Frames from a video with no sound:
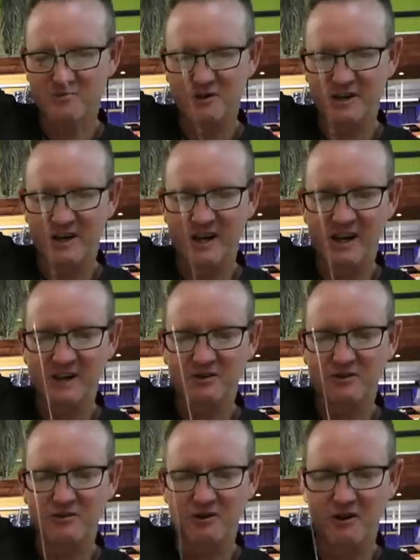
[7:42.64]
what I like
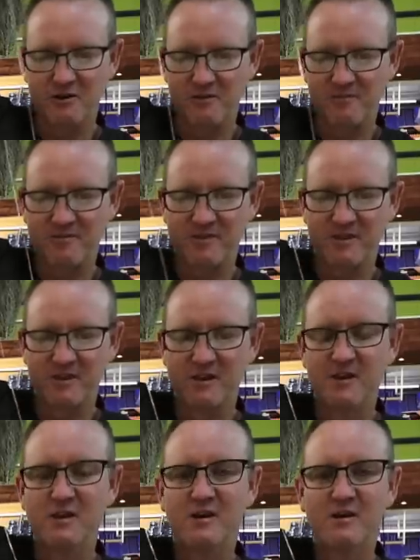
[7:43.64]
to throw
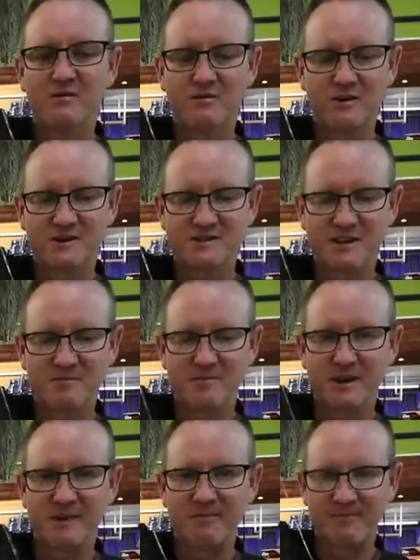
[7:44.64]
for a stumpy.